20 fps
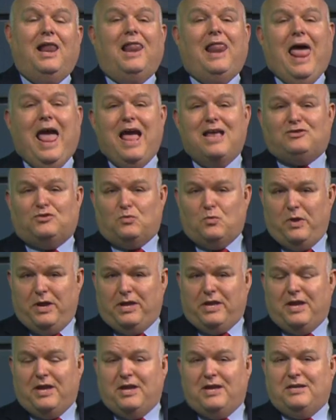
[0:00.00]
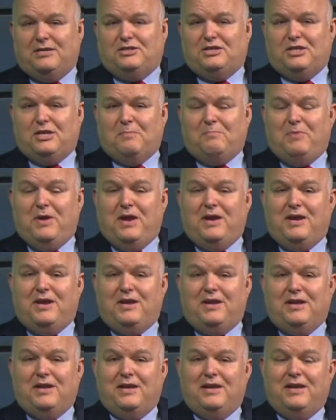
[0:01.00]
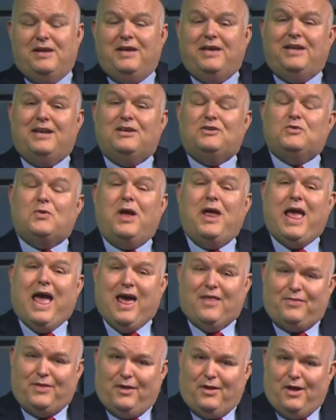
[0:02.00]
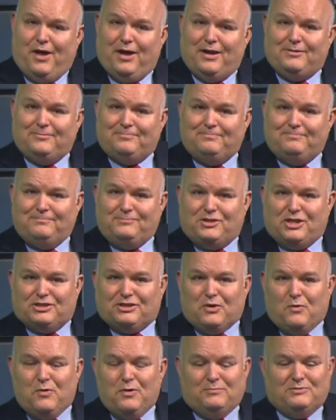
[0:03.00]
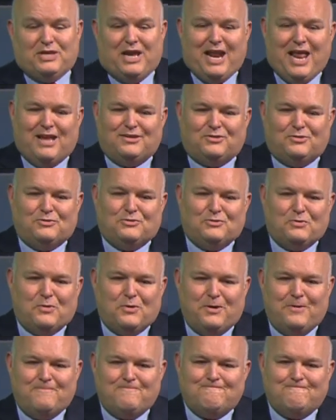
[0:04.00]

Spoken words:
Last weekend, she competed in a triathlon. Jessica Wimsatt has her story.